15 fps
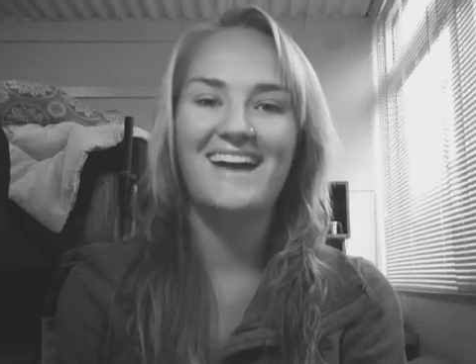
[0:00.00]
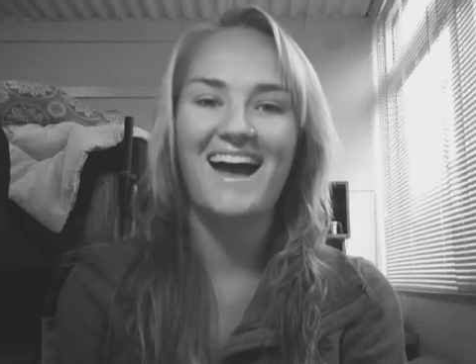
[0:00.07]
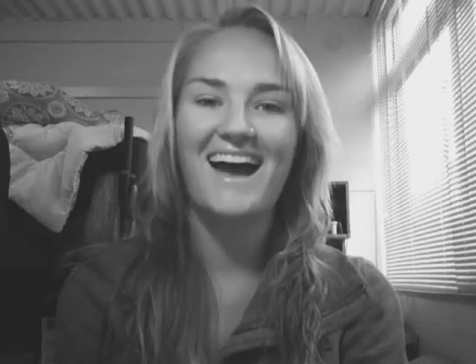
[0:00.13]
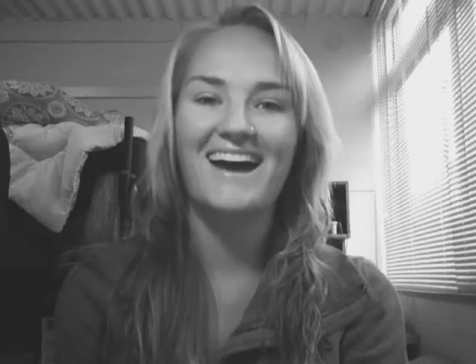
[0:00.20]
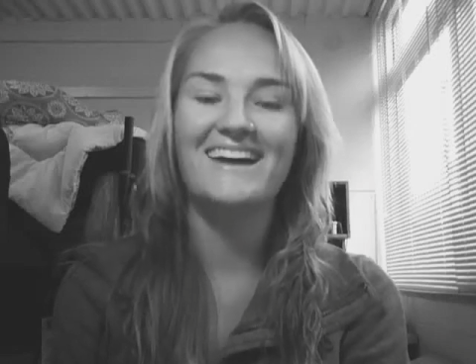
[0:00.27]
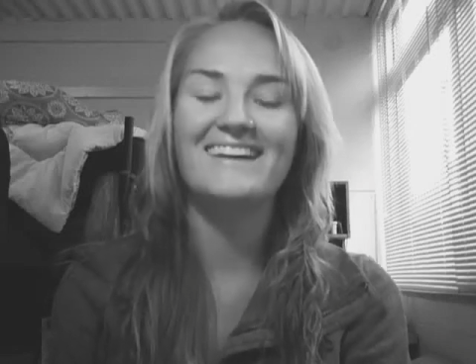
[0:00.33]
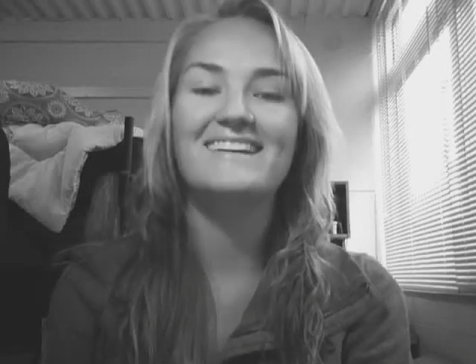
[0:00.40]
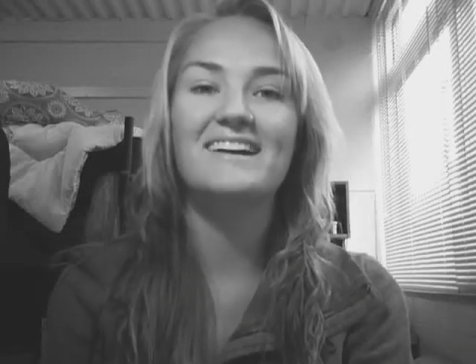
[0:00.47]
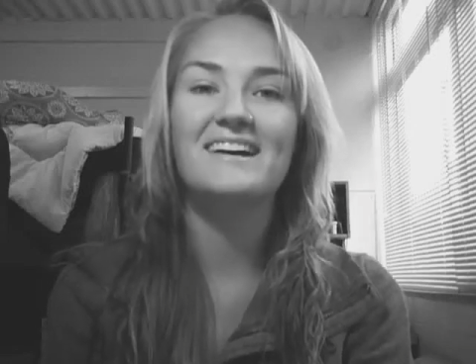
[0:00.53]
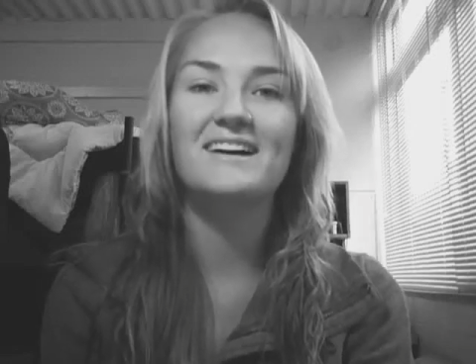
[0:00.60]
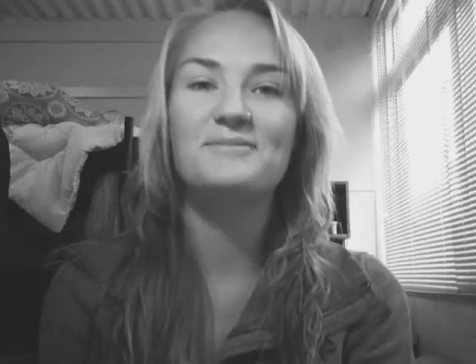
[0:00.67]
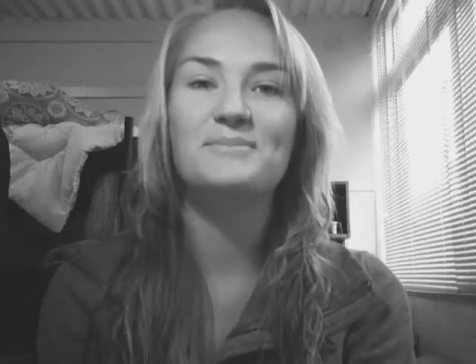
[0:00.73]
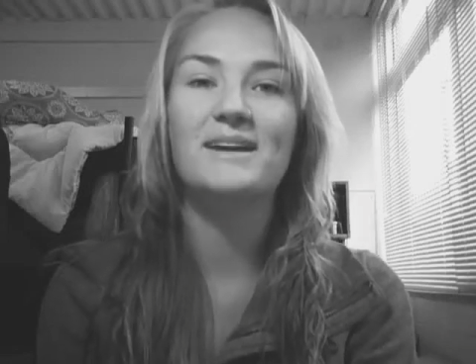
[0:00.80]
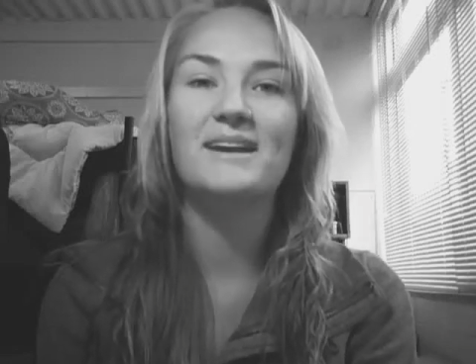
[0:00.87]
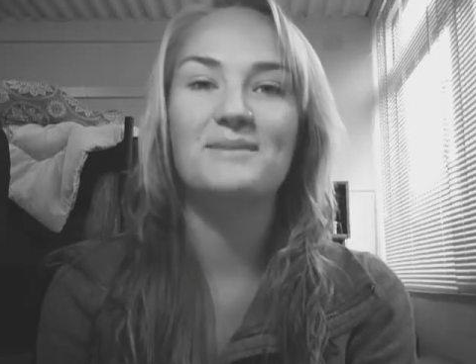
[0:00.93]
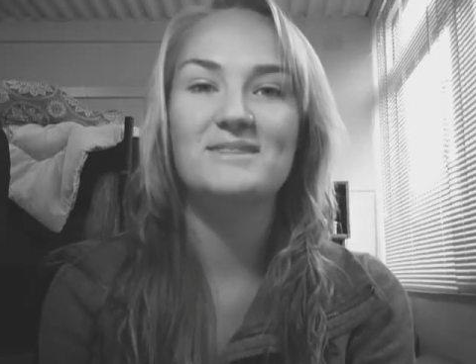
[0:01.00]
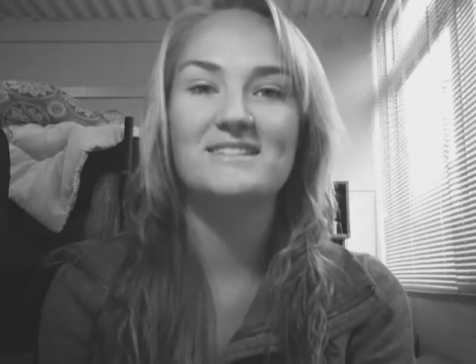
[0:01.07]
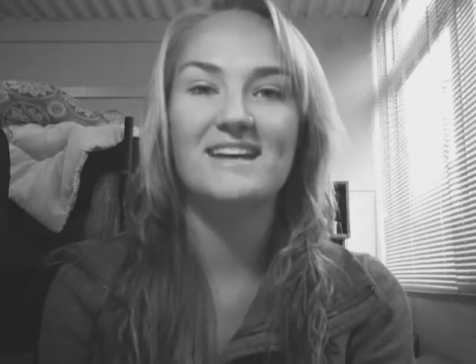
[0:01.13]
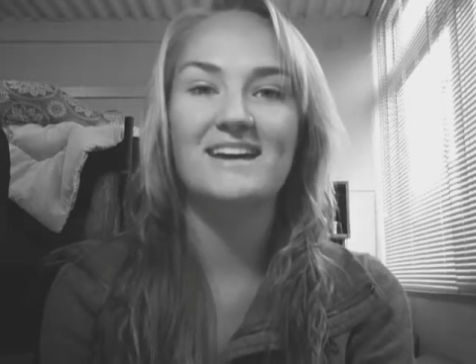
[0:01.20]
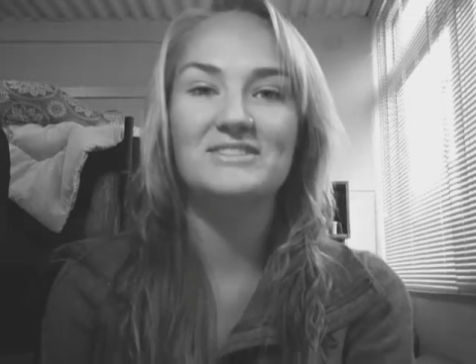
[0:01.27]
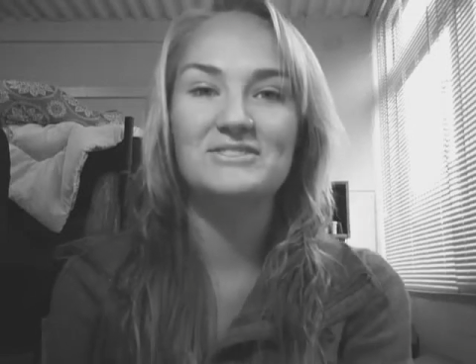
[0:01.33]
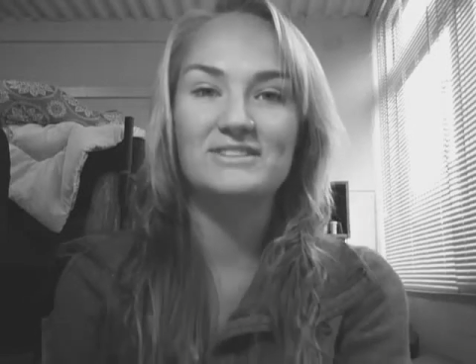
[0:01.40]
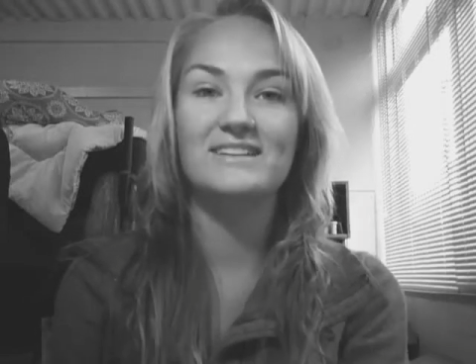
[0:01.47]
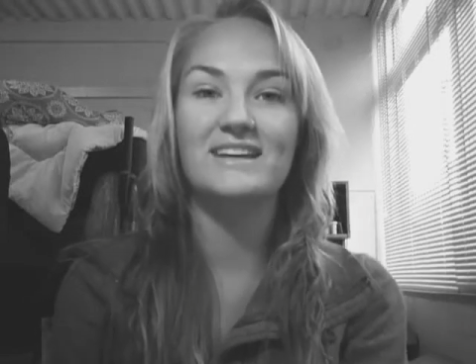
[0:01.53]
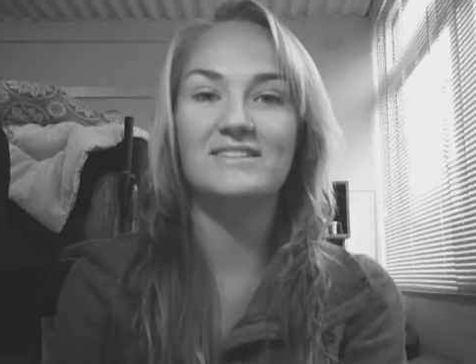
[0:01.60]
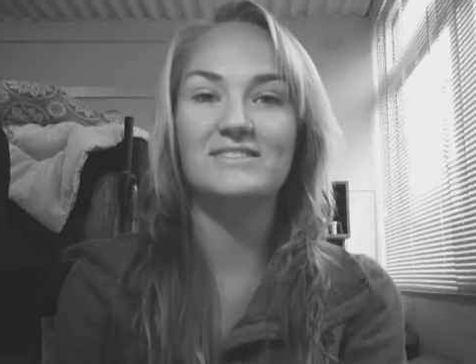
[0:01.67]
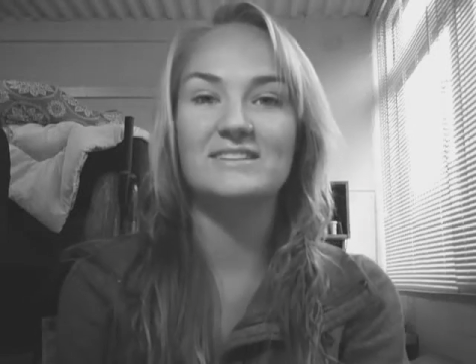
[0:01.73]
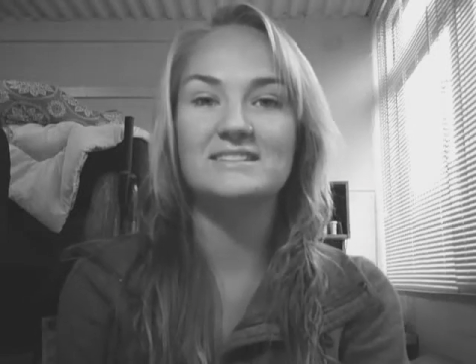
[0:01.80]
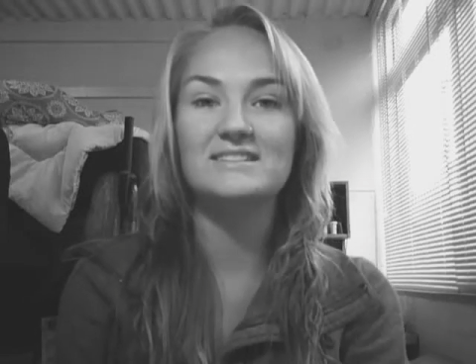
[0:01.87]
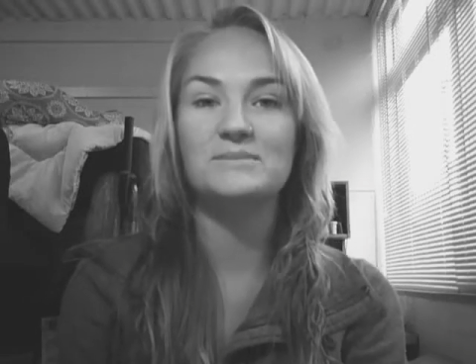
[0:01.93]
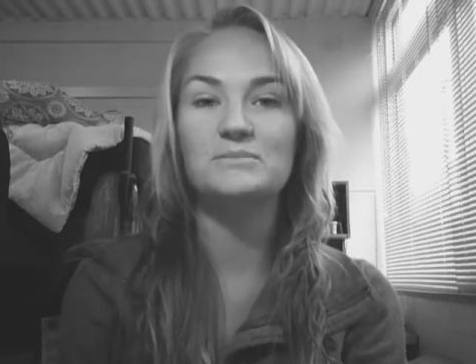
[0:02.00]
Hi, uh, my name is Ashley Davis.